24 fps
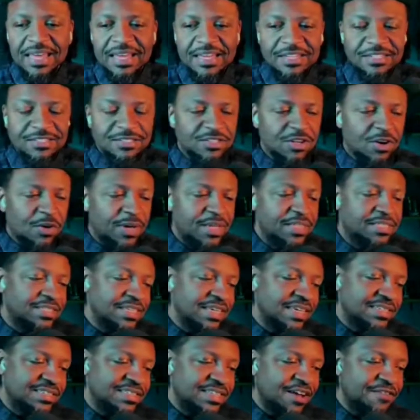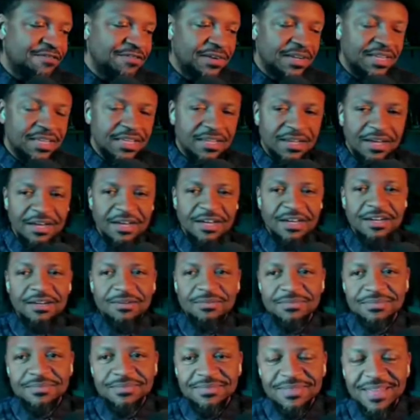So it's definitely,
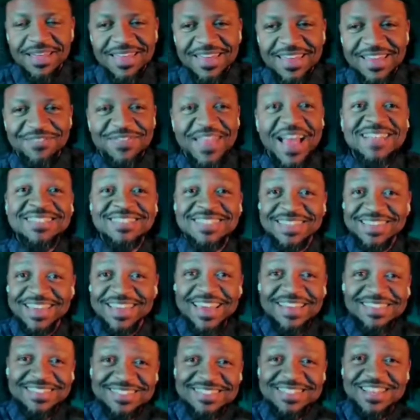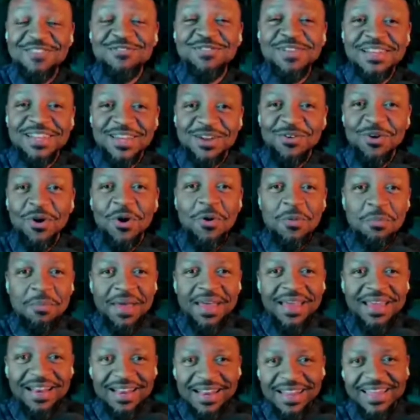if that's the case, it's definitely the grown
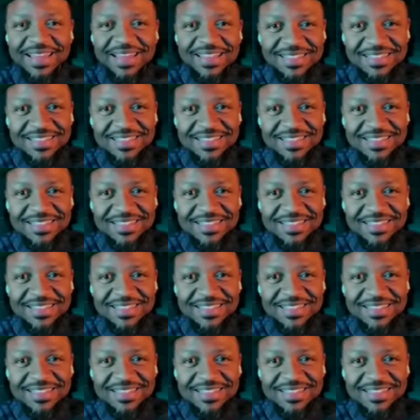man length.